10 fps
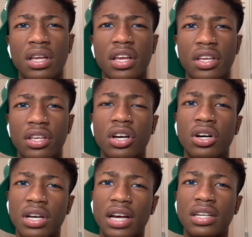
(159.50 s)
and y'all
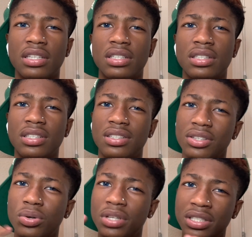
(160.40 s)
gotta
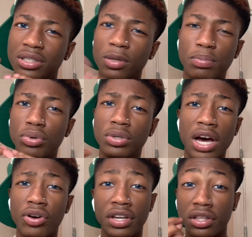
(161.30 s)
go get something pulled
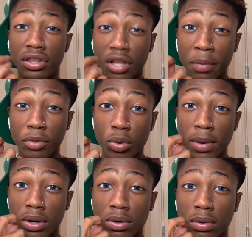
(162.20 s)
out and numb your
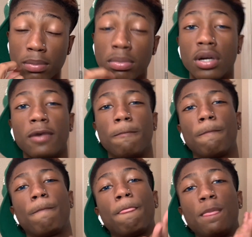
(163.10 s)
mouth, bro.
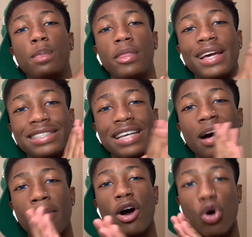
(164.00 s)
That's how
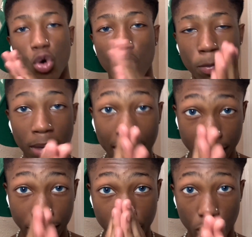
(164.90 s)
my whole body
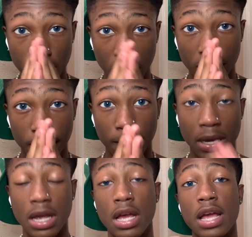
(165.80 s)
felt, bro.
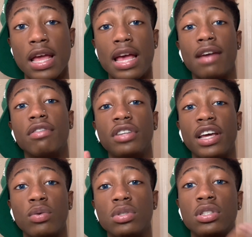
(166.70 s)

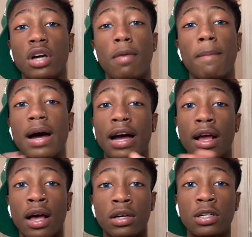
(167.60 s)
Everything was numb. I
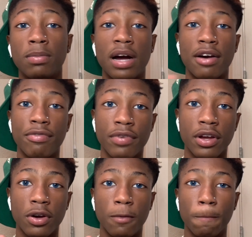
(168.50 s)
got up, I
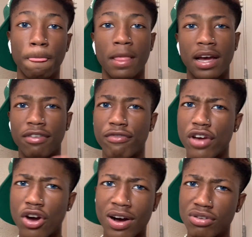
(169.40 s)
fell. I
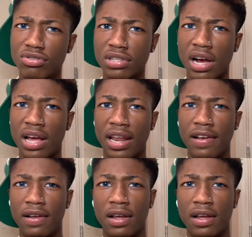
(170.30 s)
fell outside like